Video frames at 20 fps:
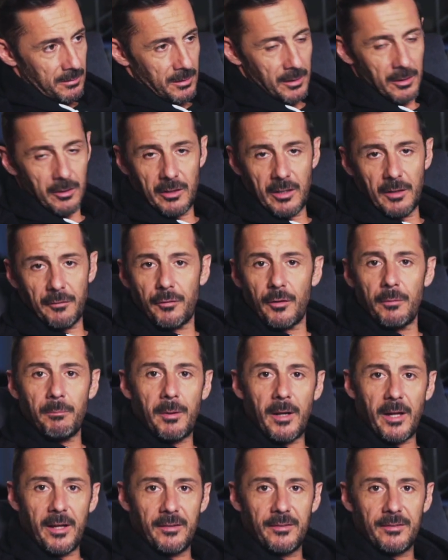in a different
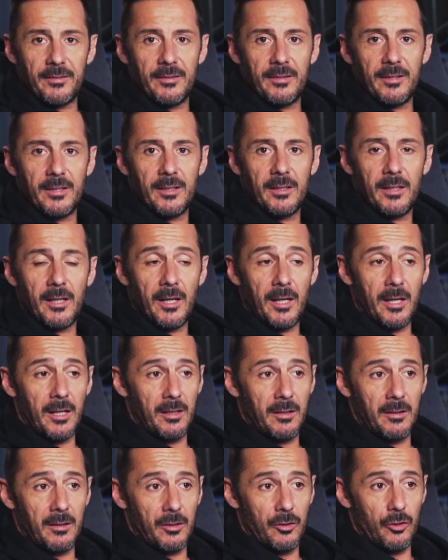place,
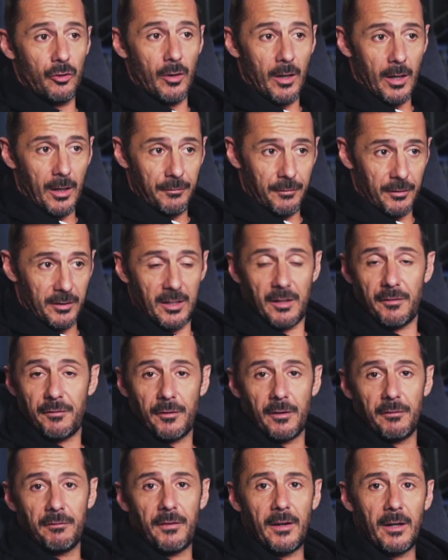and uh, you have
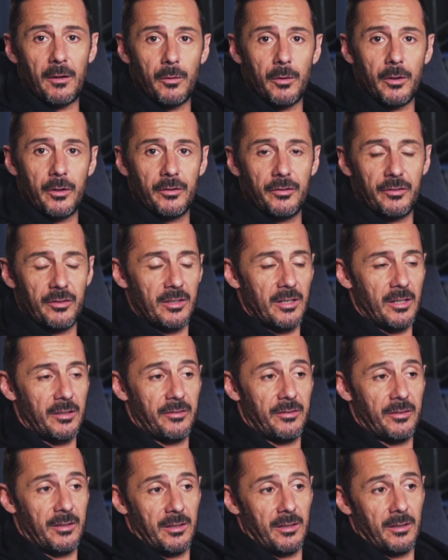different followers, and I
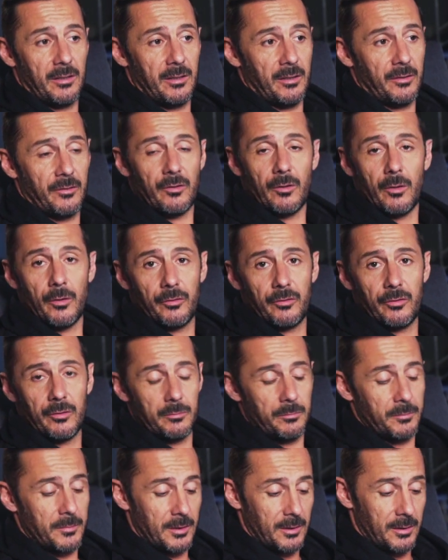think it's
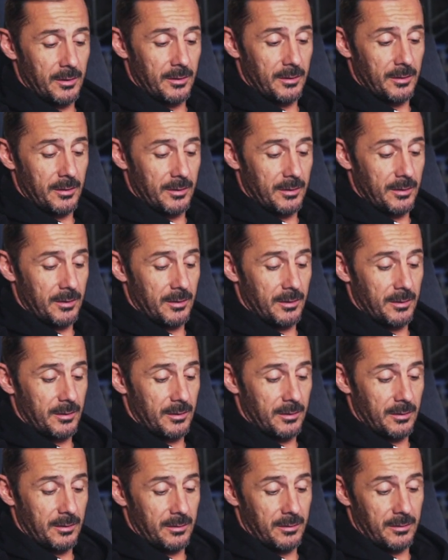awesome. And
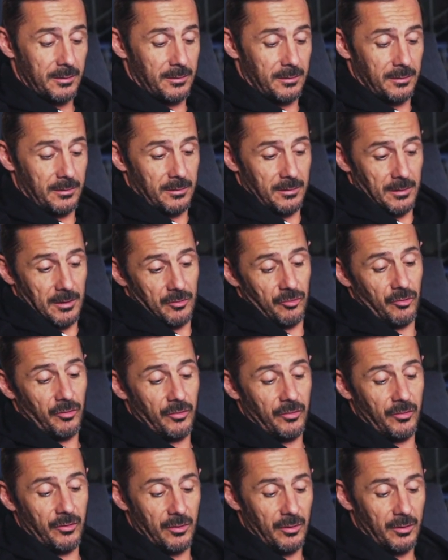uh, it's
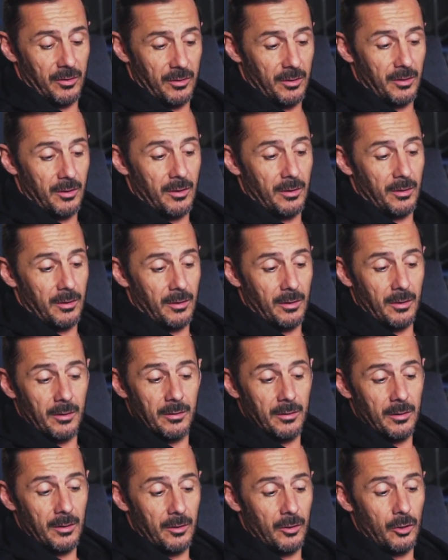just uh,
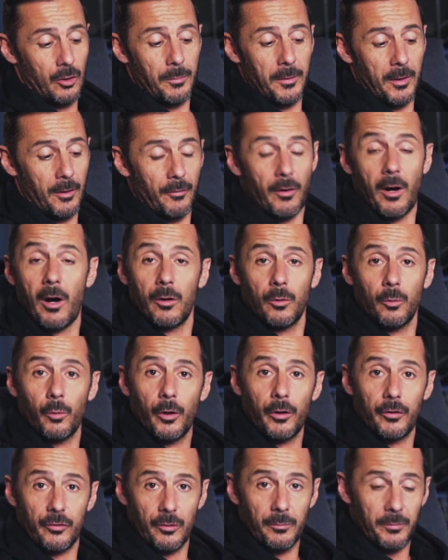a little bit of hard
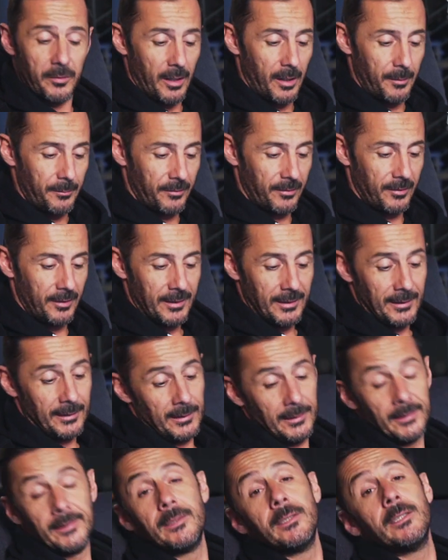work sometimes.
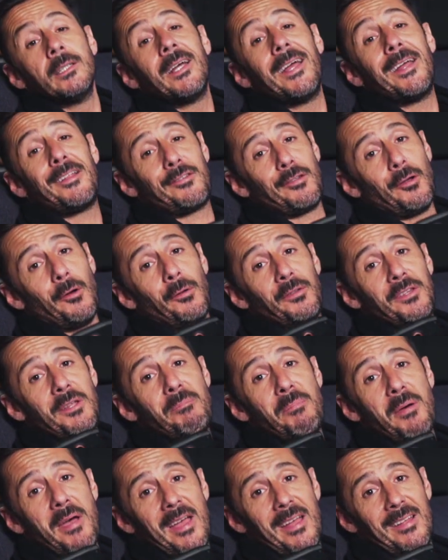It all
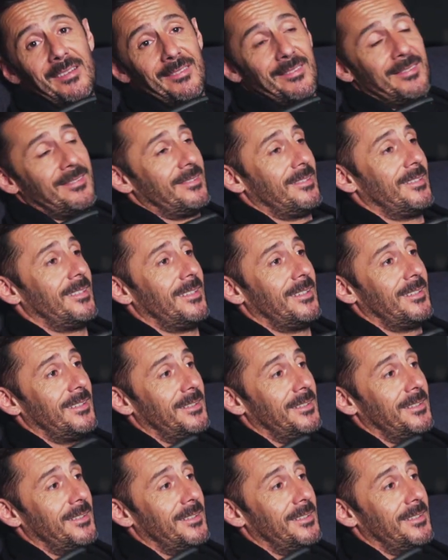depends.